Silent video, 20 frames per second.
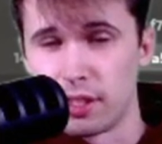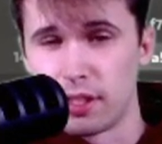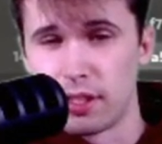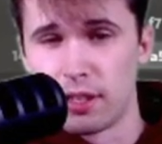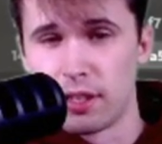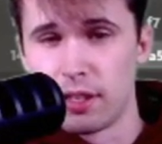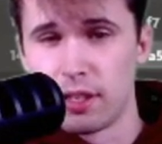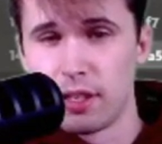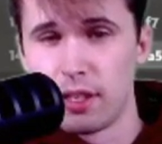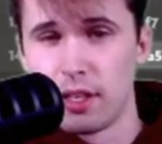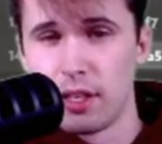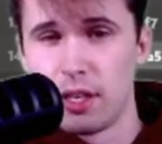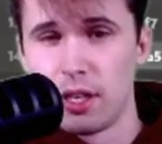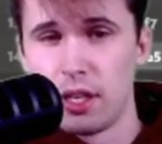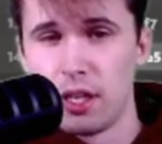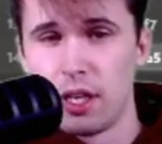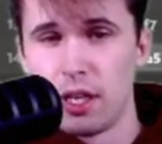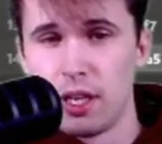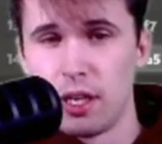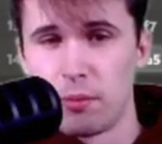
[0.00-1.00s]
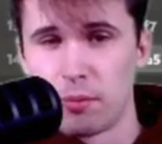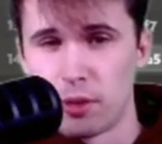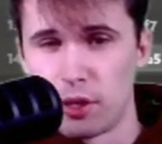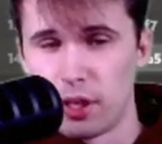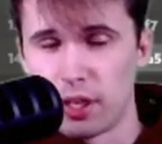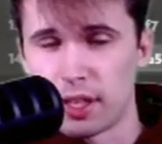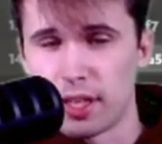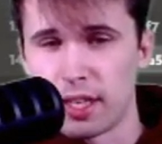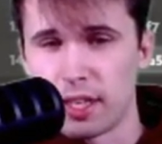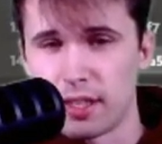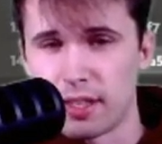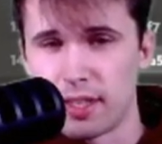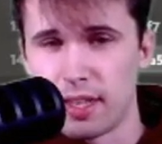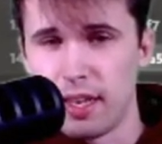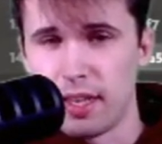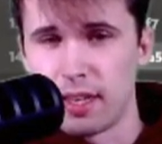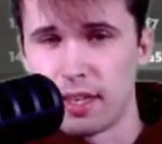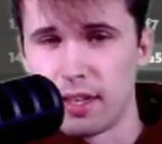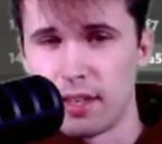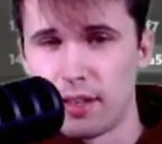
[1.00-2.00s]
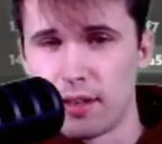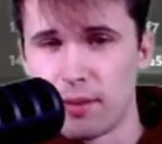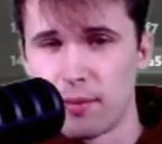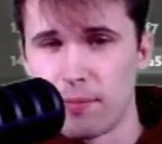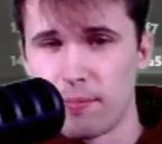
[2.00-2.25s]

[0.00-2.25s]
I'm going to take it.